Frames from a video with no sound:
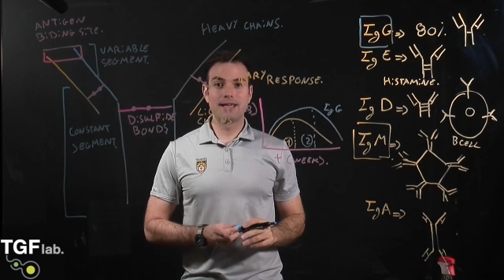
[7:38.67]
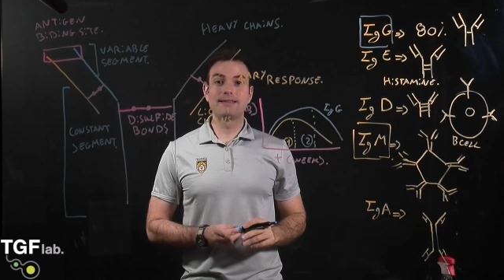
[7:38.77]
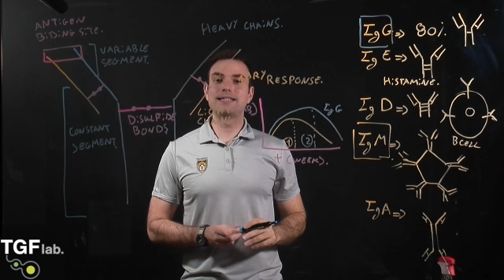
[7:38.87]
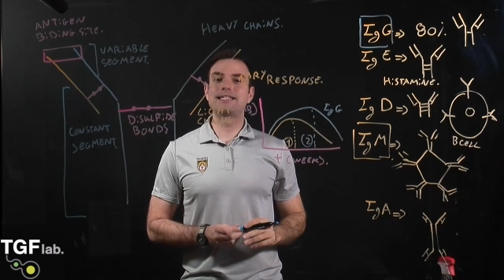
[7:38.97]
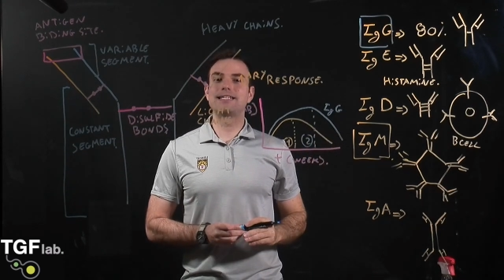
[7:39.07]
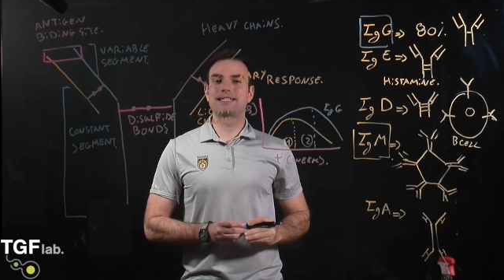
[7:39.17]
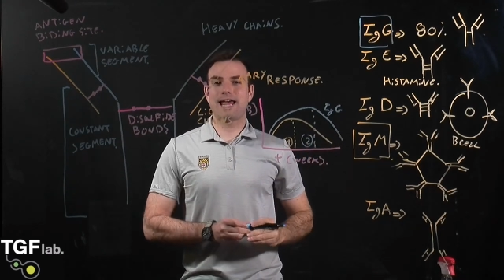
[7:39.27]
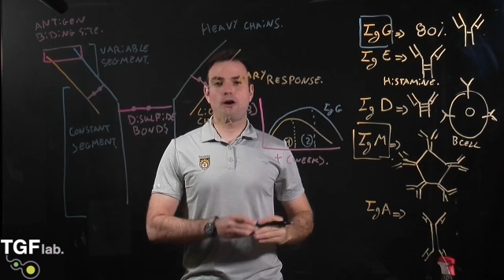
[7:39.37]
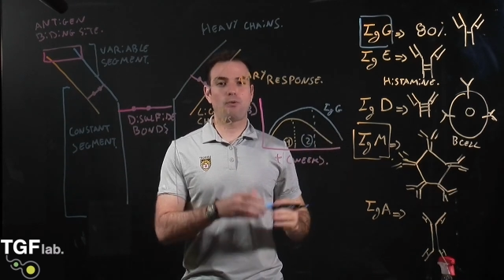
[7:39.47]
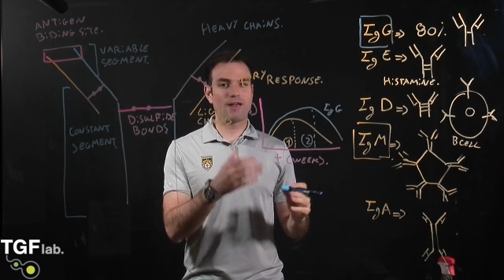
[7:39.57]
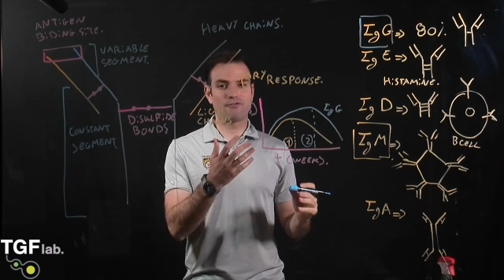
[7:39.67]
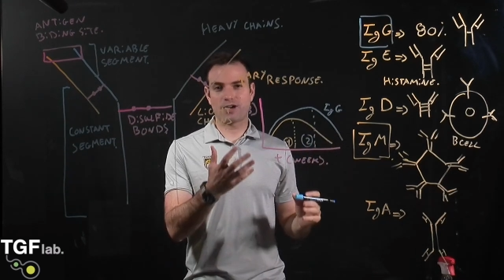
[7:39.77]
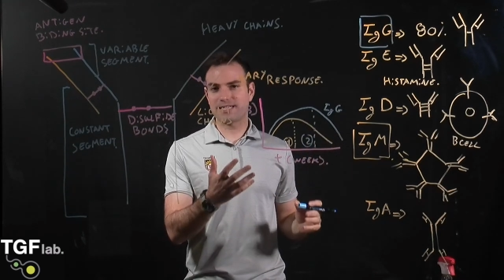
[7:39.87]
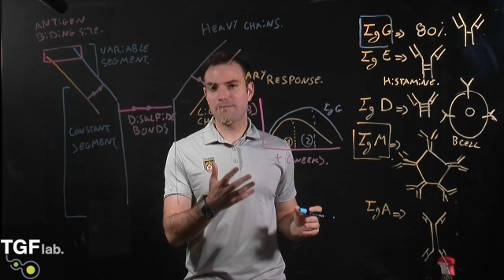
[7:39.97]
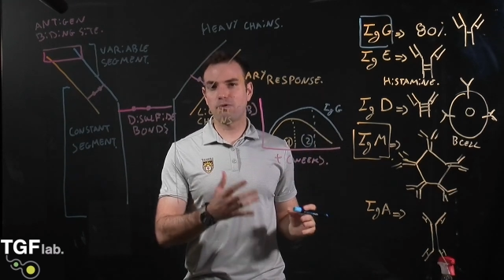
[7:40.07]
This is why, for
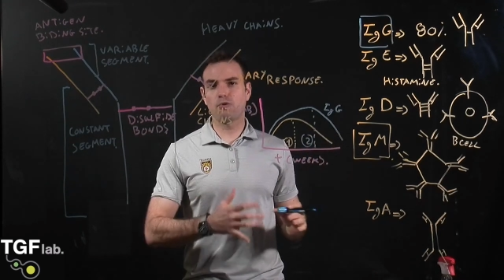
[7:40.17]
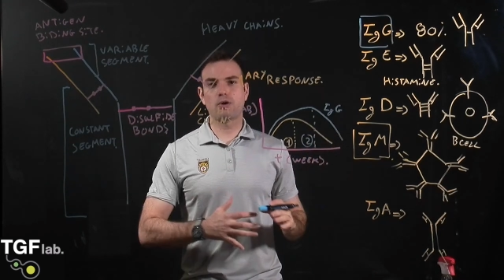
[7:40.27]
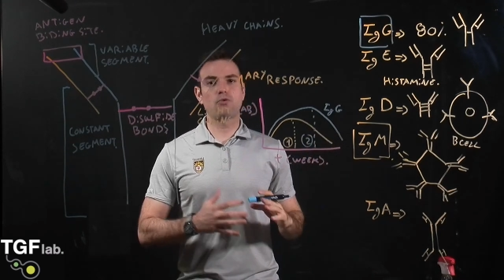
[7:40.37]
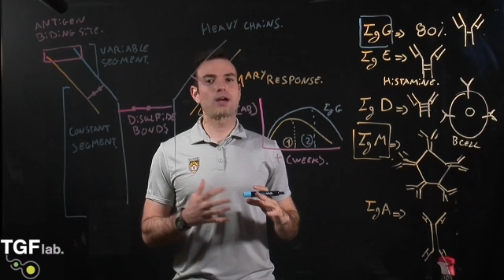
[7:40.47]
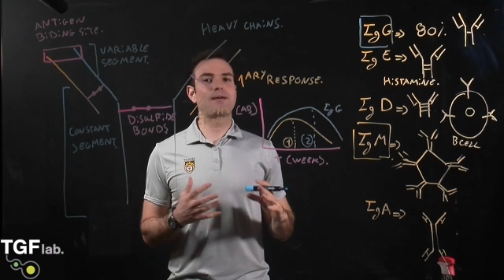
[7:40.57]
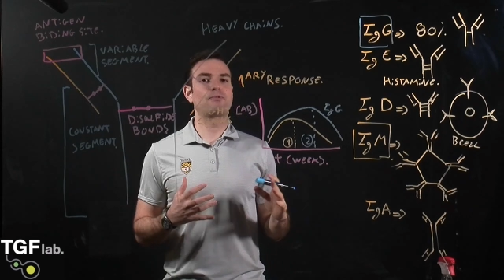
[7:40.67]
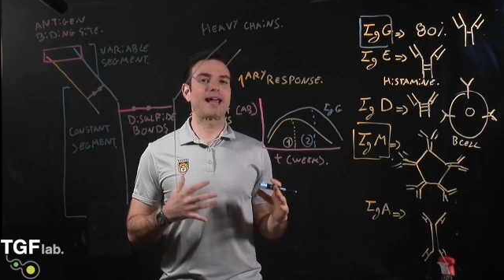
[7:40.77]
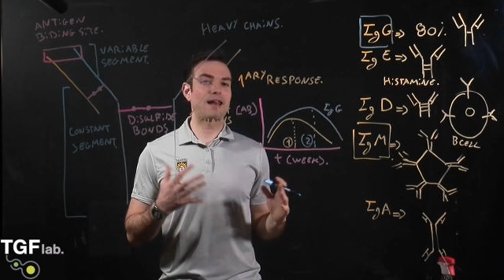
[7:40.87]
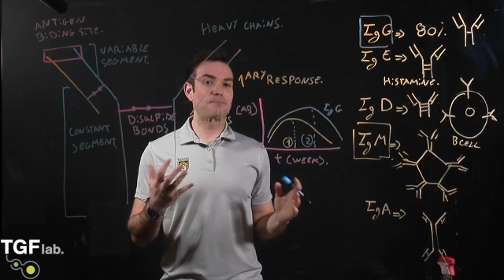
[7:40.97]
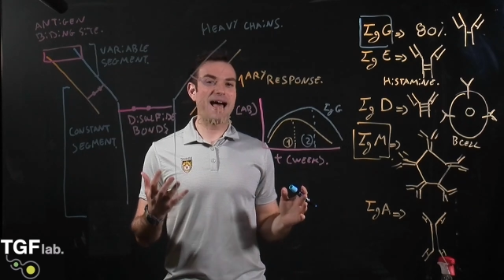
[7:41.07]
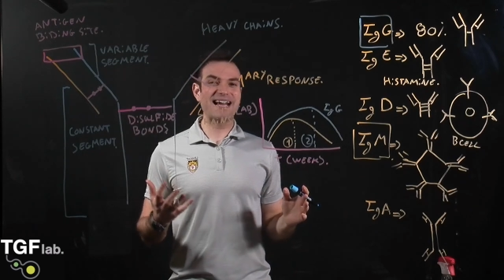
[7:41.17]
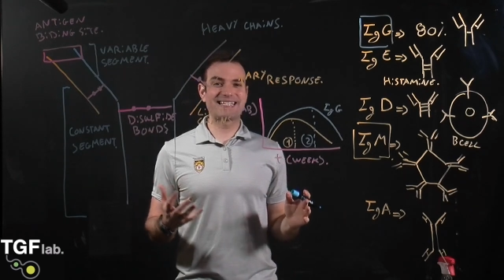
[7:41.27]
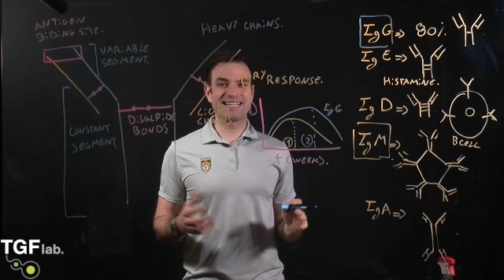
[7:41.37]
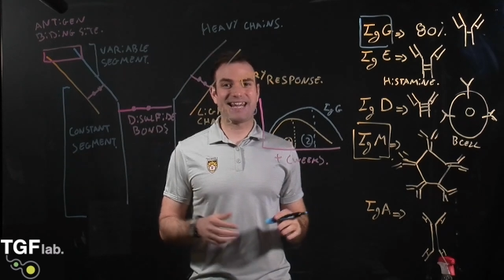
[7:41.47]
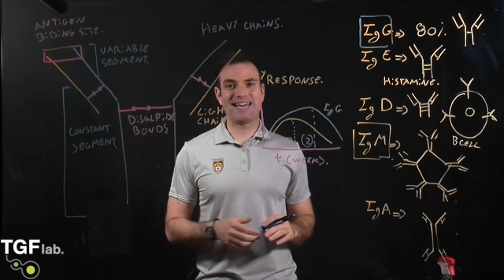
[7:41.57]
example, when we get
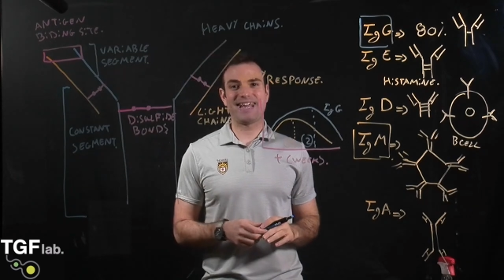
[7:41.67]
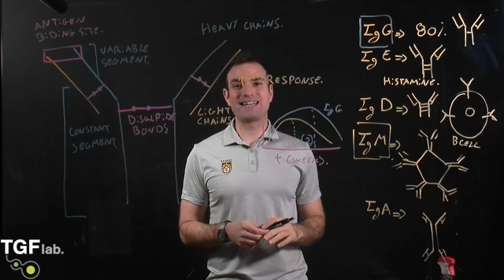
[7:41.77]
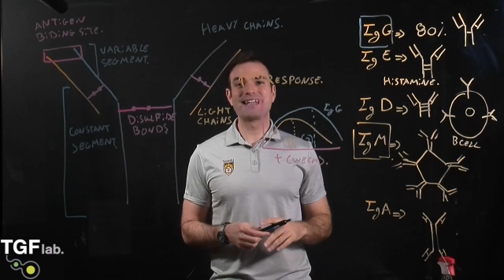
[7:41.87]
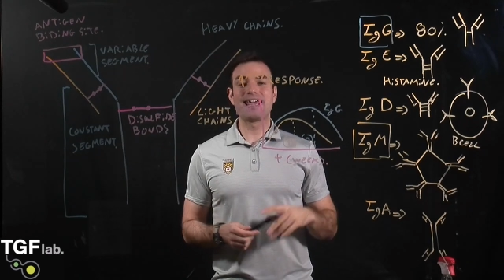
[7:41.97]
vaccinated,